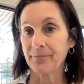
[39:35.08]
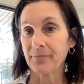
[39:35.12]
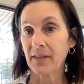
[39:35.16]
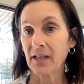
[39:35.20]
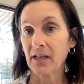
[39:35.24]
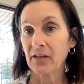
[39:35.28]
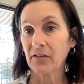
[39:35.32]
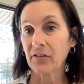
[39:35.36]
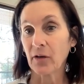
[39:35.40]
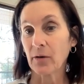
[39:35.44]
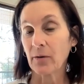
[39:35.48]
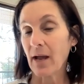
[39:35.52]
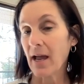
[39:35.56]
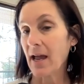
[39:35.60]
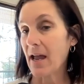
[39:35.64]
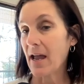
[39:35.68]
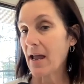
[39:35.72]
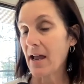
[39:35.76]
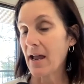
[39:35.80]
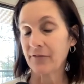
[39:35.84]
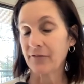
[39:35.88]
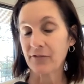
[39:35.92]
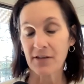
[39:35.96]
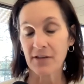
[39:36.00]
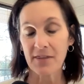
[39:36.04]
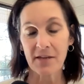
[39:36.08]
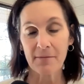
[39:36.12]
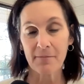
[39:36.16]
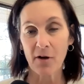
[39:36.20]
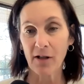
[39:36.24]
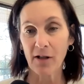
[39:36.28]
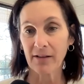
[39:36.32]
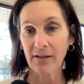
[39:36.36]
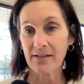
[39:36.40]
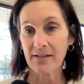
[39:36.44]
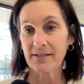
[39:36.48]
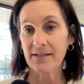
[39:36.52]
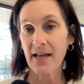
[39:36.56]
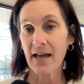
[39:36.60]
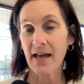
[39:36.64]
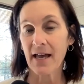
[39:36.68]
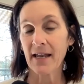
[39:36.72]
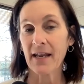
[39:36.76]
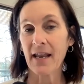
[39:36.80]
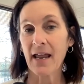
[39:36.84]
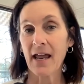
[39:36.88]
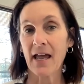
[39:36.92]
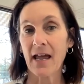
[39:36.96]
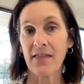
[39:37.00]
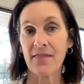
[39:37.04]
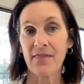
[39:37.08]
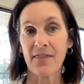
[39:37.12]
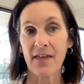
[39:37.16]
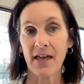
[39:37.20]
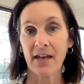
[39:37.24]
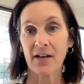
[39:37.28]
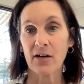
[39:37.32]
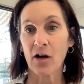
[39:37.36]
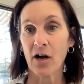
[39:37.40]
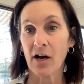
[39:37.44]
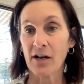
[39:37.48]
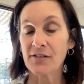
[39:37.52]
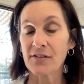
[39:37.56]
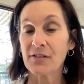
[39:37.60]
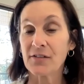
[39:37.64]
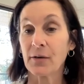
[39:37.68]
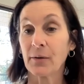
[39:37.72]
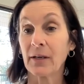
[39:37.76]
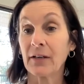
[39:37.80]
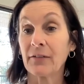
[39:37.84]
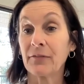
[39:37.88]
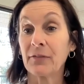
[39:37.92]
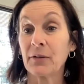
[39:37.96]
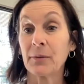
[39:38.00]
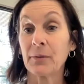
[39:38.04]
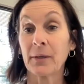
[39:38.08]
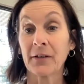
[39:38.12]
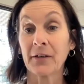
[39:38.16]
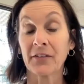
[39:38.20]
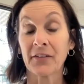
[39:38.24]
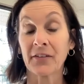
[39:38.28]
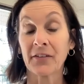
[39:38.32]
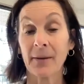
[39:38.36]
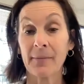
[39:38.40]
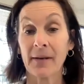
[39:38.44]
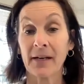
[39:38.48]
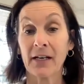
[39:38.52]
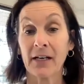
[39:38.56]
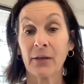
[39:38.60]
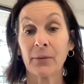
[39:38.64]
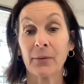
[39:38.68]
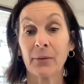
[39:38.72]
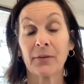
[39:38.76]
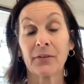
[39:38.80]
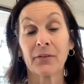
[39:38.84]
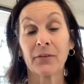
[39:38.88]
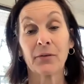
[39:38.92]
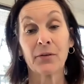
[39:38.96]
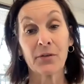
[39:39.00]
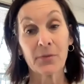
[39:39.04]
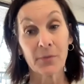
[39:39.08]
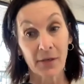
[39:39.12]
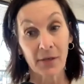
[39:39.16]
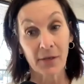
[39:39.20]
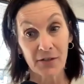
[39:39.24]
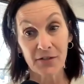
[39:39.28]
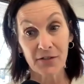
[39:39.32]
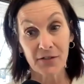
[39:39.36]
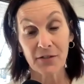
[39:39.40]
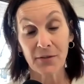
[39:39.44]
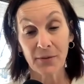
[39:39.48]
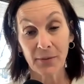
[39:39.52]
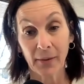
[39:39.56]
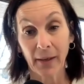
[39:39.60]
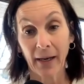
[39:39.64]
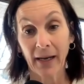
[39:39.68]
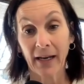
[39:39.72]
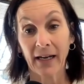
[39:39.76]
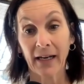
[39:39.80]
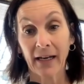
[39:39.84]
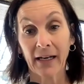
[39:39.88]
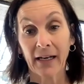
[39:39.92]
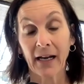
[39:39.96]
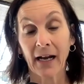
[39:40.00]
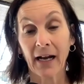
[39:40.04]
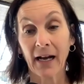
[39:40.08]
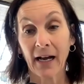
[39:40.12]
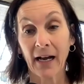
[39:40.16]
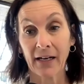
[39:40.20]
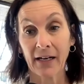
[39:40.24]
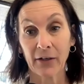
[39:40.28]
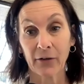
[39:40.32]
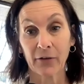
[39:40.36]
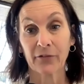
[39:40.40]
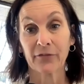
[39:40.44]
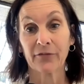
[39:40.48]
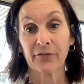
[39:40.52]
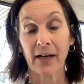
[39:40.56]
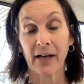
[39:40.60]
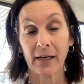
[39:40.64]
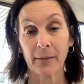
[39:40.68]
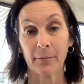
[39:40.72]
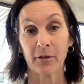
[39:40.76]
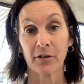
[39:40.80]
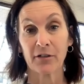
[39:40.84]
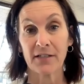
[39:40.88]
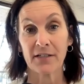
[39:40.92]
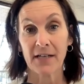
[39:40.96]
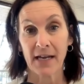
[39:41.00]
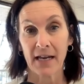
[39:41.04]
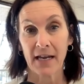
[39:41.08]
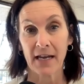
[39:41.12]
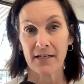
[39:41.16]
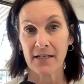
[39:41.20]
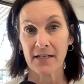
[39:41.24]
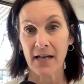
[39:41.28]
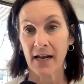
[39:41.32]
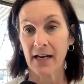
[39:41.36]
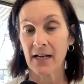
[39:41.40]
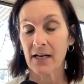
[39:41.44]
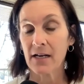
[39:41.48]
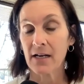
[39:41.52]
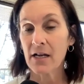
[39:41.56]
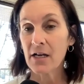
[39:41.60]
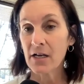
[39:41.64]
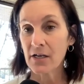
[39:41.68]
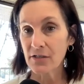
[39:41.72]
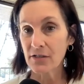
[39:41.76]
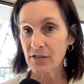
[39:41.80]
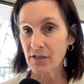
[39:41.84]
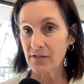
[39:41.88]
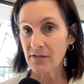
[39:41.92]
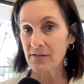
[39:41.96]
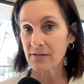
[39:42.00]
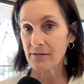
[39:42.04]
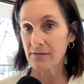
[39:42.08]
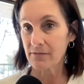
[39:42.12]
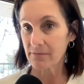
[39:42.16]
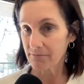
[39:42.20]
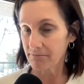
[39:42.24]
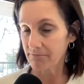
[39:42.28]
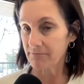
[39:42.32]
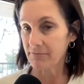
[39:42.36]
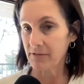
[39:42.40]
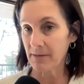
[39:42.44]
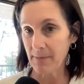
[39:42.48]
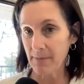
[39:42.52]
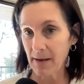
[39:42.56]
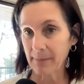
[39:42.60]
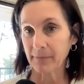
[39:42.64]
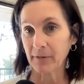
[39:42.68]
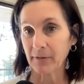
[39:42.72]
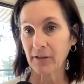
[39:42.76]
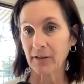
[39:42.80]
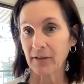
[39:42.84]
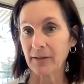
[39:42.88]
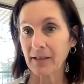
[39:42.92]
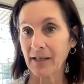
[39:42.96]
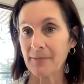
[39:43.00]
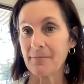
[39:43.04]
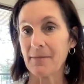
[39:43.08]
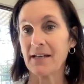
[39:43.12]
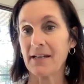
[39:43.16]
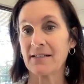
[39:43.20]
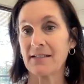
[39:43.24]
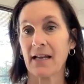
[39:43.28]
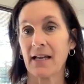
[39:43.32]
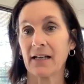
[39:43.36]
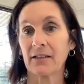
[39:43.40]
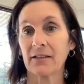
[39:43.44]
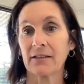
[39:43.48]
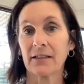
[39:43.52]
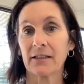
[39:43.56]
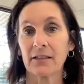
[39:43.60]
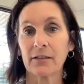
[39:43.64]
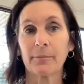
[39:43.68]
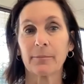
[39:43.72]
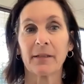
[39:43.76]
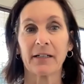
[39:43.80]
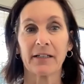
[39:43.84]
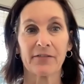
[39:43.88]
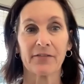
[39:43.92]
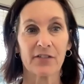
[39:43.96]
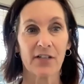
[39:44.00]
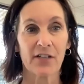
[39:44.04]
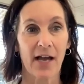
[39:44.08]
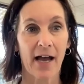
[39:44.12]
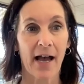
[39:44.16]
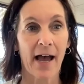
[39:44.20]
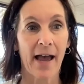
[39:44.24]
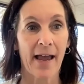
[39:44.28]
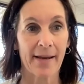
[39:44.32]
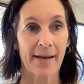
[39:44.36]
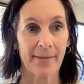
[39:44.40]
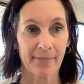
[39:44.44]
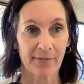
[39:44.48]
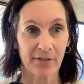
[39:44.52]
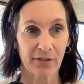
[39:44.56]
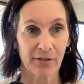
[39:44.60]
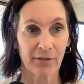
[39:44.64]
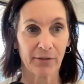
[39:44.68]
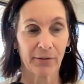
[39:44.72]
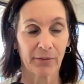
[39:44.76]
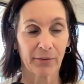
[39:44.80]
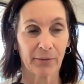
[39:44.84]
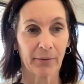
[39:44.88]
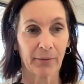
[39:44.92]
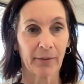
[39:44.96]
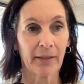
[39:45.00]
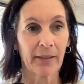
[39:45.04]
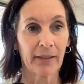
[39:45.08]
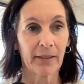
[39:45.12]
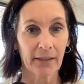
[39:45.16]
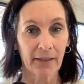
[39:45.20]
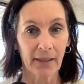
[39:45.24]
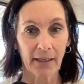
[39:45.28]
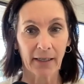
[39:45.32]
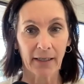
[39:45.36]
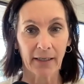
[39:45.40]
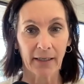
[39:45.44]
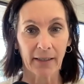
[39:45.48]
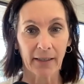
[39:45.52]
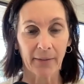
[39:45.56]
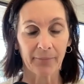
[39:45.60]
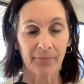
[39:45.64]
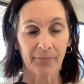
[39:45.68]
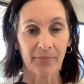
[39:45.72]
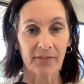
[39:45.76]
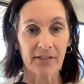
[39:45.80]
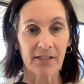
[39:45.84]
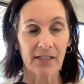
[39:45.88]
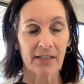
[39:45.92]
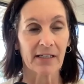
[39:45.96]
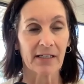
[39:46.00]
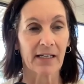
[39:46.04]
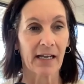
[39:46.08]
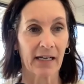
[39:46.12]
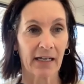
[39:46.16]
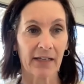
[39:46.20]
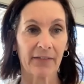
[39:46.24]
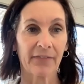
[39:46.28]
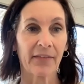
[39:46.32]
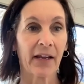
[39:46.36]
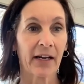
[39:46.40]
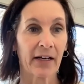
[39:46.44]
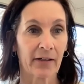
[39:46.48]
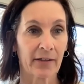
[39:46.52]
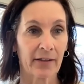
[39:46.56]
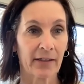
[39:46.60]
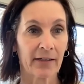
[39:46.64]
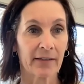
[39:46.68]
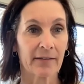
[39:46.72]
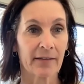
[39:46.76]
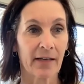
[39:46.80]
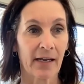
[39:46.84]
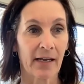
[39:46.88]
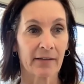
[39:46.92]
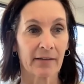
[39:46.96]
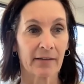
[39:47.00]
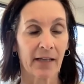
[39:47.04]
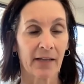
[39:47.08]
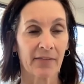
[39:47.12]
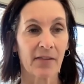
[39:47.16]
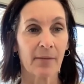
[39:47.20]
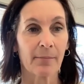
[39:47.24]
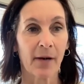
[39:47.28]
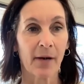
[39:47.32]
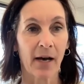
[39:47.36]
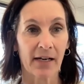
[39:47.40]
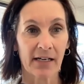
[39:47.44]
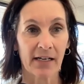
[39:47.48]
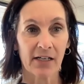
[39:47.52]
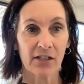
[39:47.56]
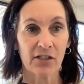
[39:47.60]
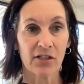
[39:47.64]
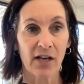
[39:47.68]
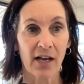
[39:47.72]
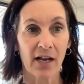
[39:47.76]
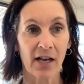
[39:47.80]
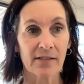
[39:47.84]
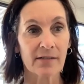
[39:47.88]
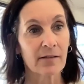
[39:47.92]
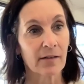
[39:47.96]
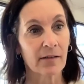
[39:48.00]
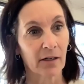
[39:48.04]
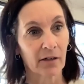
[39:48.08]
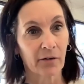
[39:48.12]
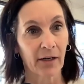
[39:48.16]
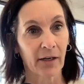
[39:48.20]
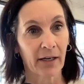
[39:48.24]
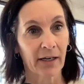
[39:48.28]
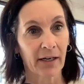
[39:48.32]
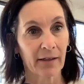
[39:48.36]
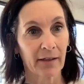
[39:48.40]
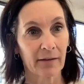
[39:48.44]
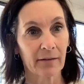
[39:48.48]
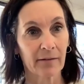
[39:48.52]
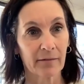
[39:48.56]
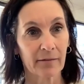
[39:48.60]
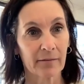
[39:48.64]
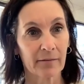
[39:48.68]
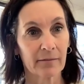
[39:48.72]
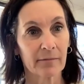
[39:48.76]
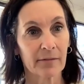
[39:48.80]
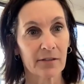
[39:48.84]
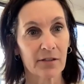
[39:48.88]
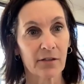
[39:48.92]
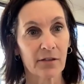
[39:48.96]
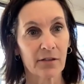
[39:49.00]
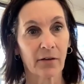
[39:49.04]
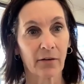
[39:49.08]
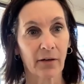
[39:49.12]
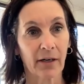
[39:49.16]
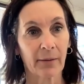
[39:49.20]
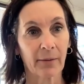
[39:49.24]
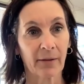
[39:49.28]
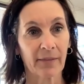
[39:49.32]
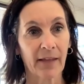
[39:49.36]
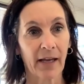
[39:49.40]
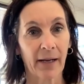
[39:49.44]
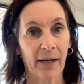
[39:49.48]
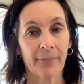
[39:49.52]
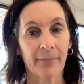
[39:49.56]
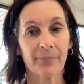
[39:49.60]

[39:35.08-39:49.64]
So everything Paula said, and then also if you are somebody who is newer to a higher fiber diet, just remember it may take a little bit of time to get in there and let the body adjust. Agree? Would you agree with that?